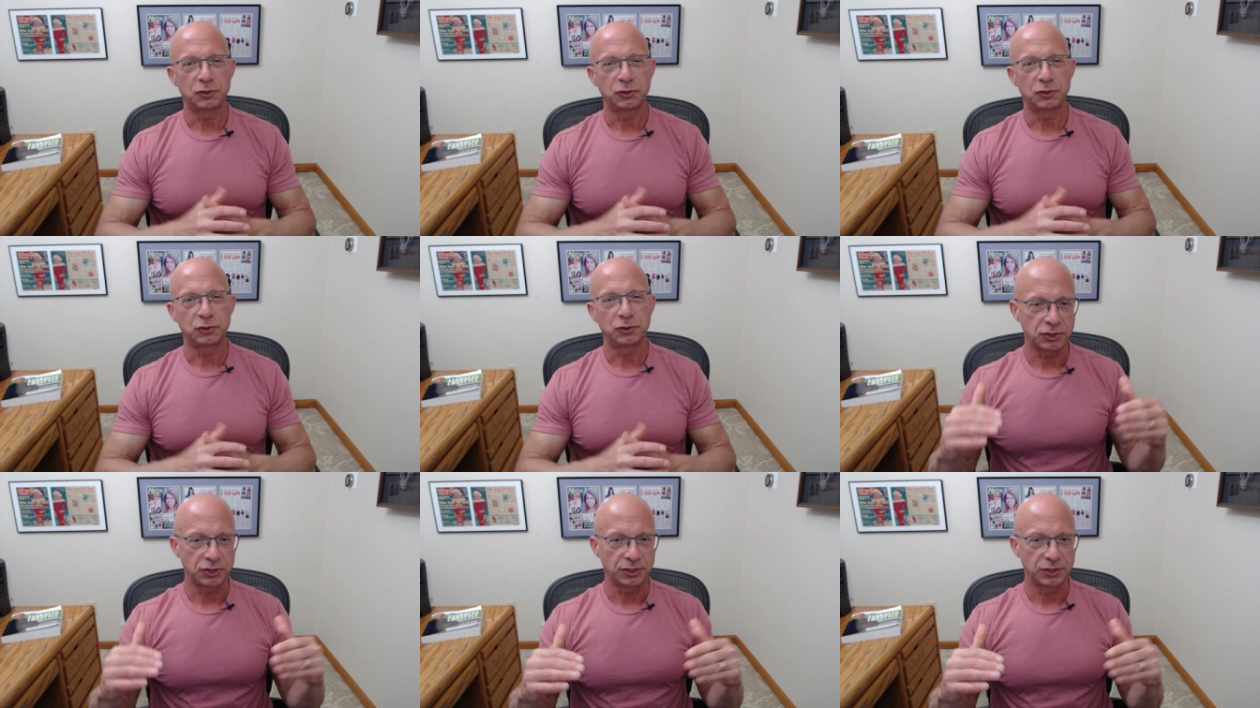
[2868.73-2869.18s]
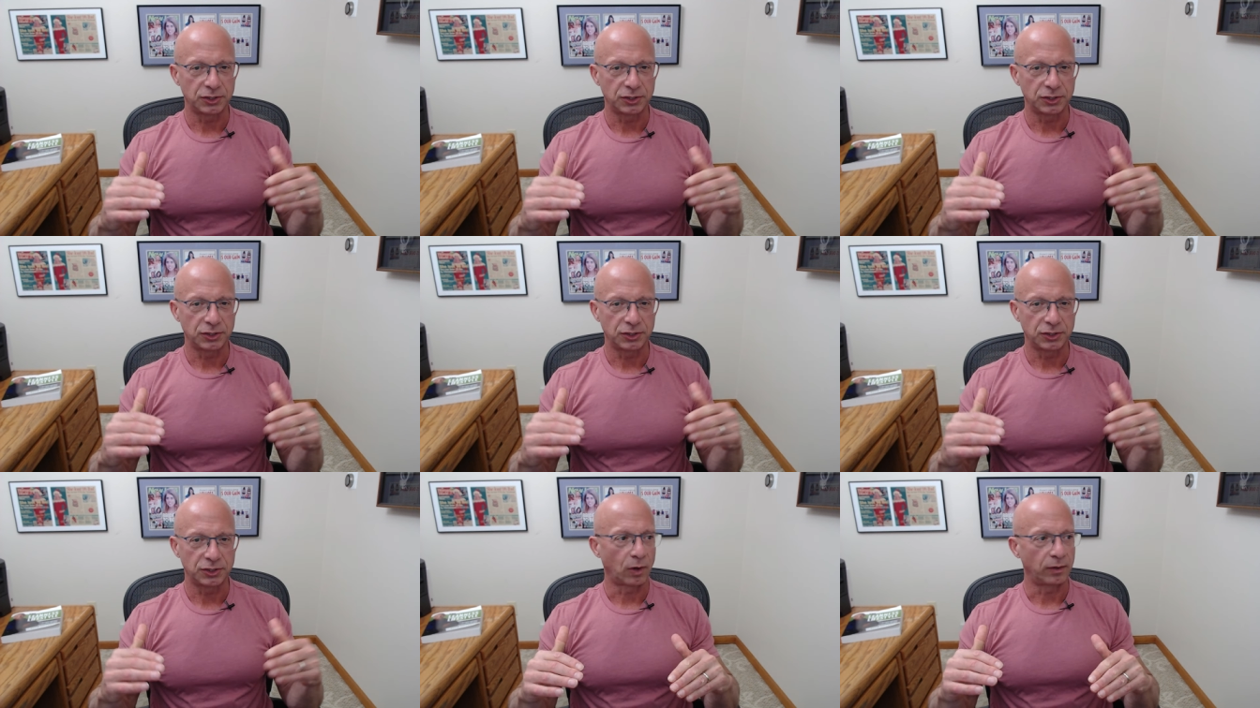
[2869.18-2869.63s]

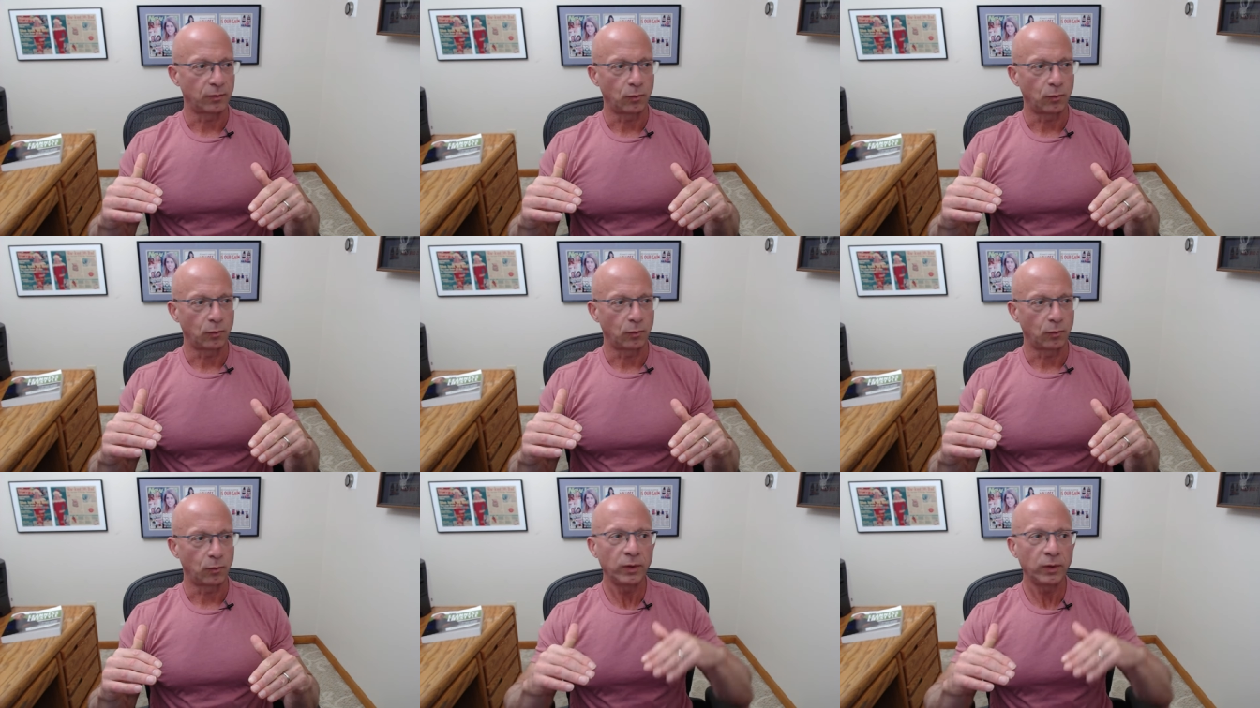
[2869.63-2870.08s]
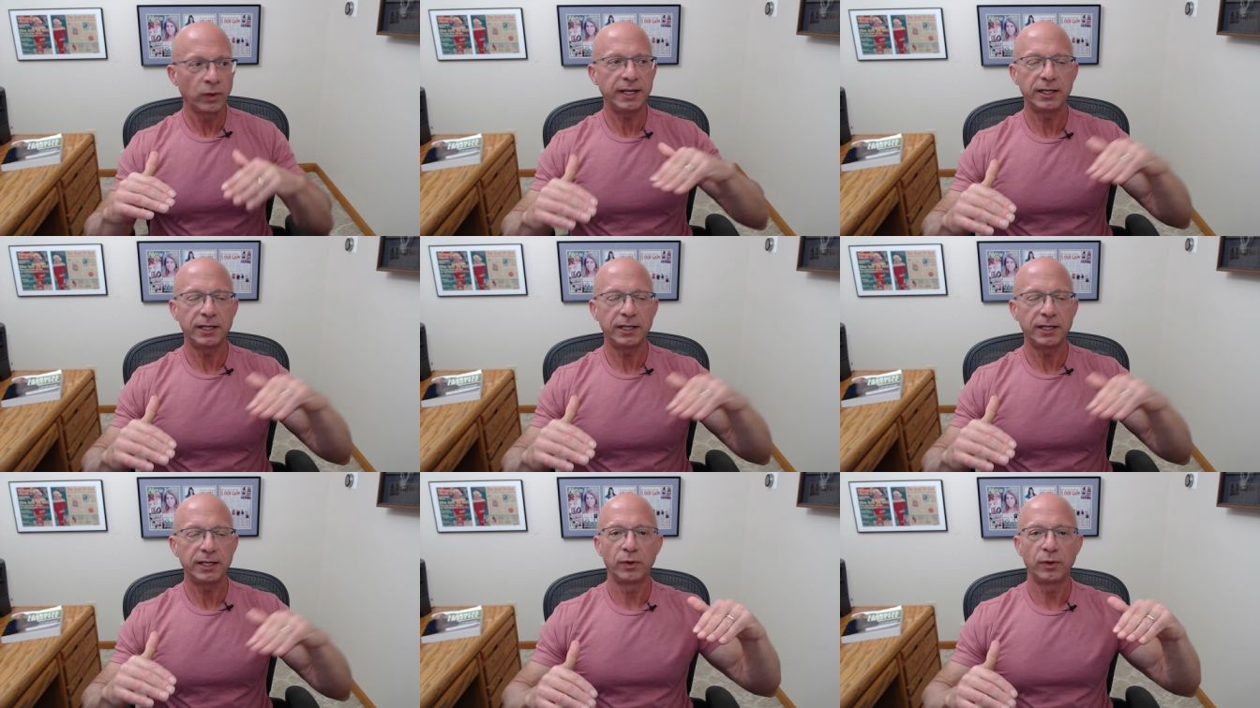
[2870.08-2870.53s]
reductionist thing where we only
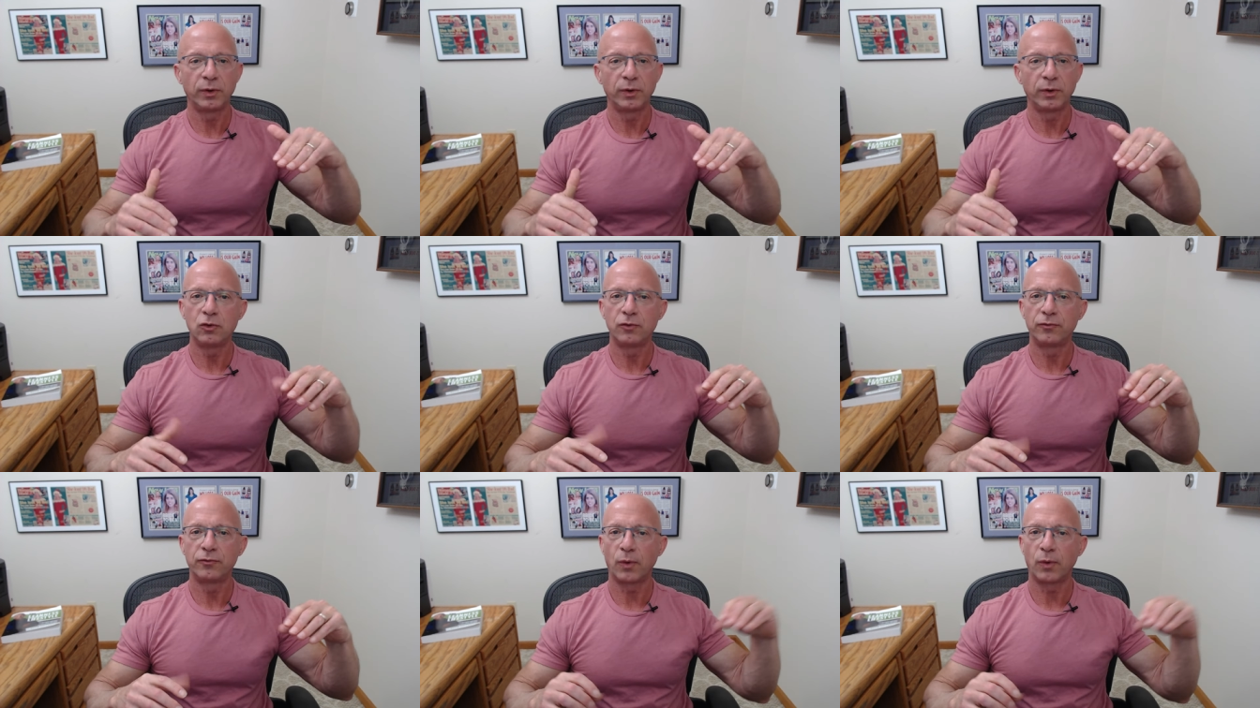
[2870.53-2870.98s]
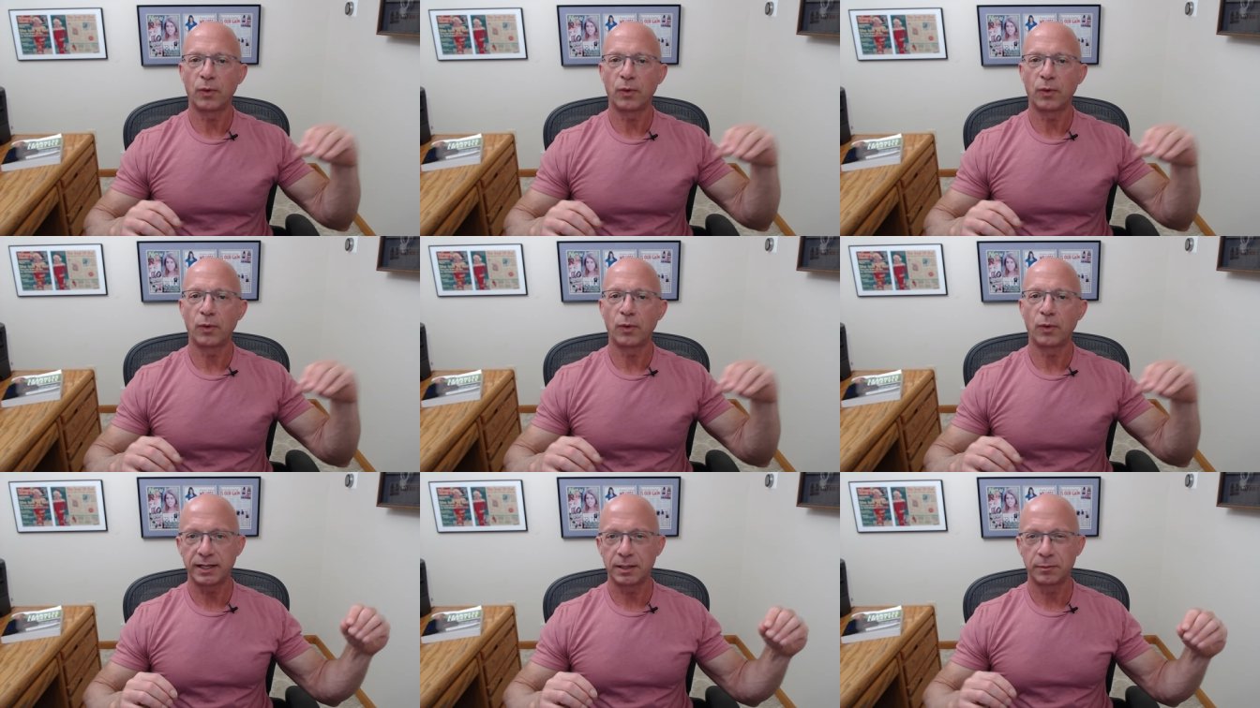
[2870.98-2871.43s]
need to remove
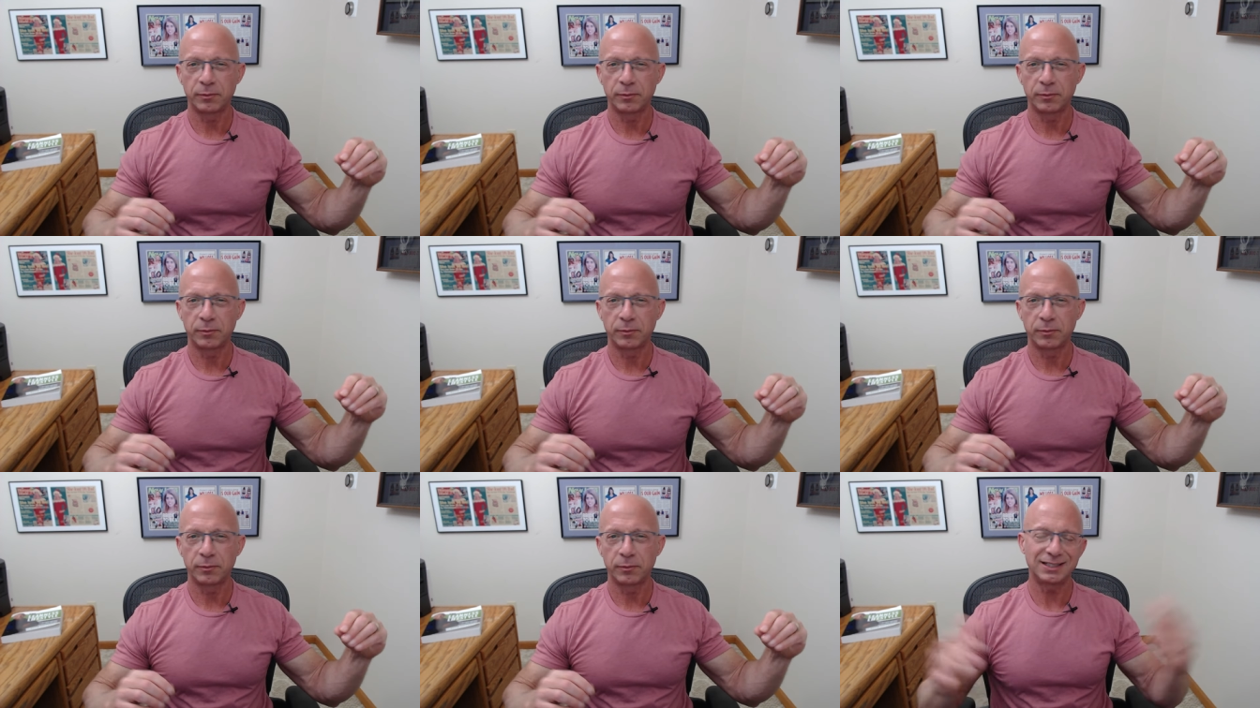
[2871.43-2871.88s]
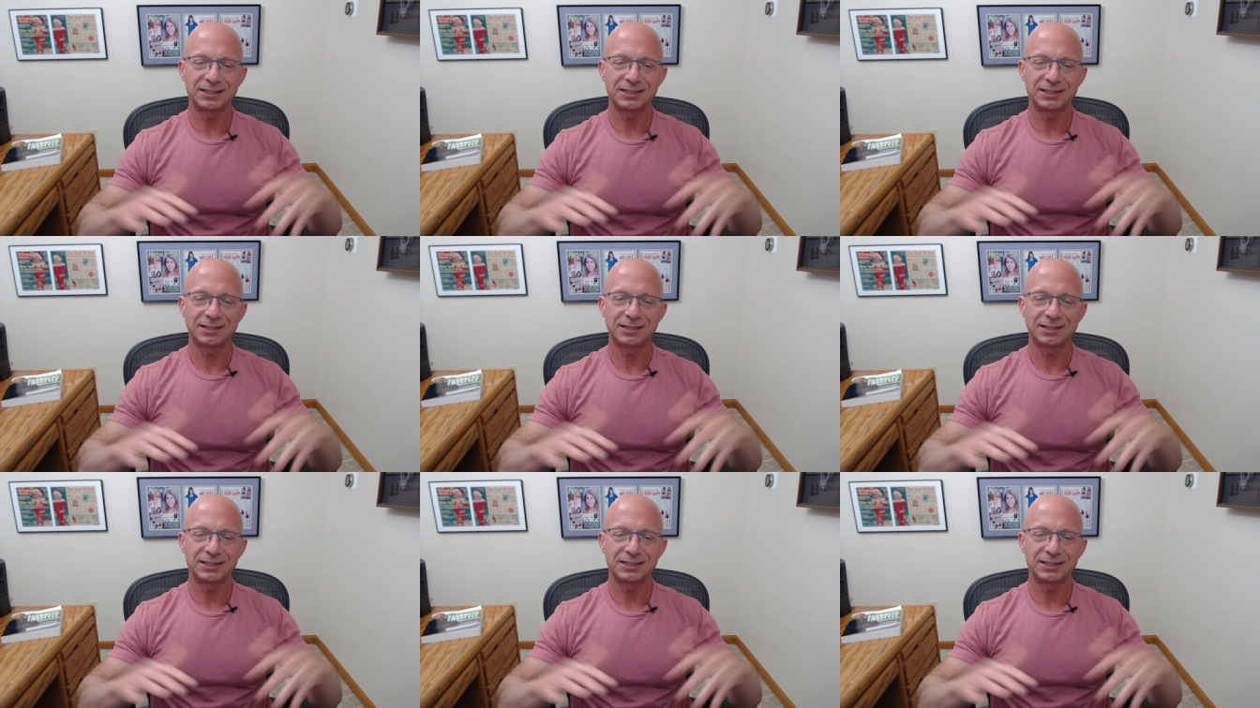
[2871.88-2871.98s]
red dye number three.